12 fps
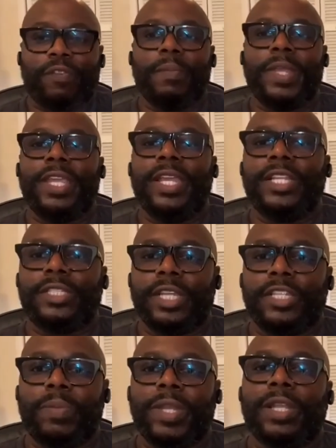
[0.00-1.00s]
for me,
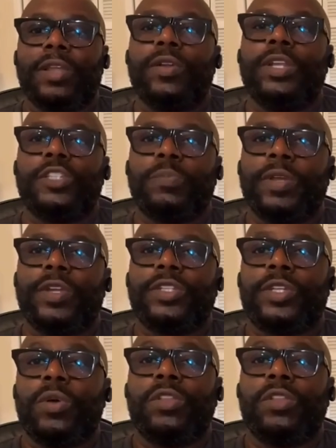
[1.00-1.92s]
it's it's been a learning experience